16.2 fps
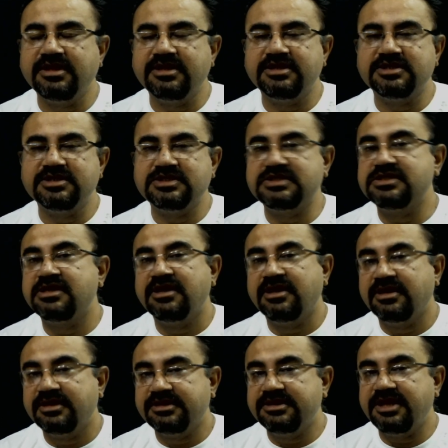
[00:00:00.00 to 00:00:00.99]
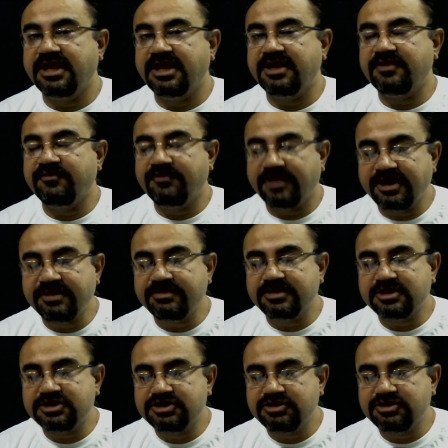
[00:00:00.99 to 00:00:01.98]
is they are very
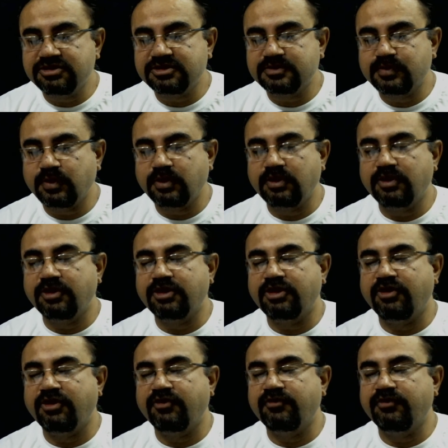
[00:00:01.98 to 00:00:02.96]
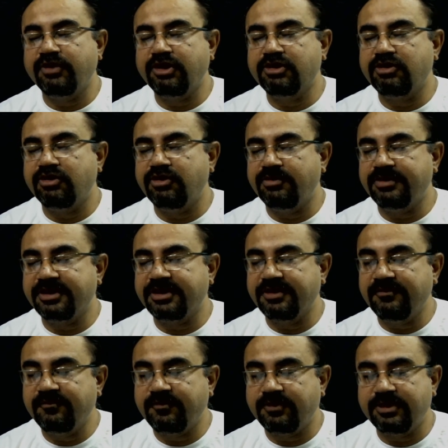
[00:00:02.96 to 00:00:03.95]
much useful or of economic
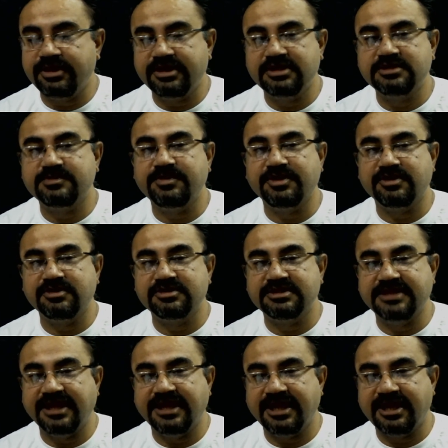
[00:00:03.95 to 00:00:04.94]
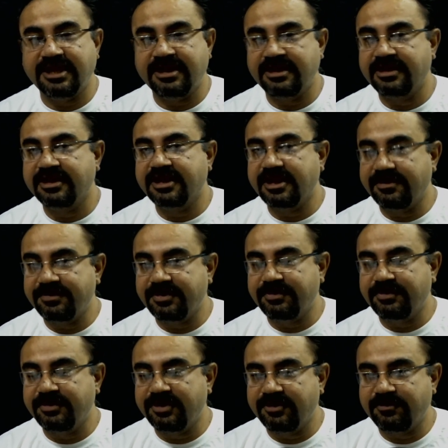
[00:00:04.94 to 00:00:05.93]
importance because they are
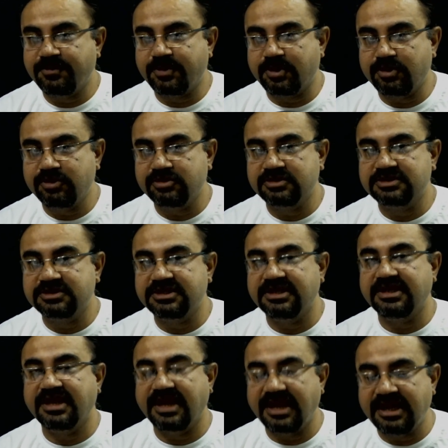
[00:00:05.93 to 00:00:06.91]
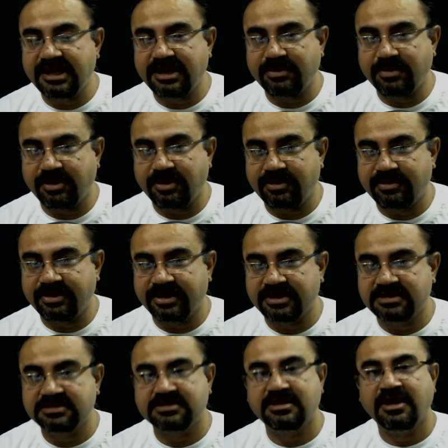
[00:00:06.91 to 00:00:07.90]
capable of producing
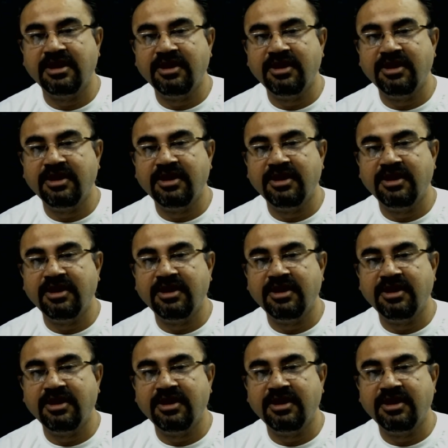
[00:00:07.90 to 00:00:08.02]
antibiotics,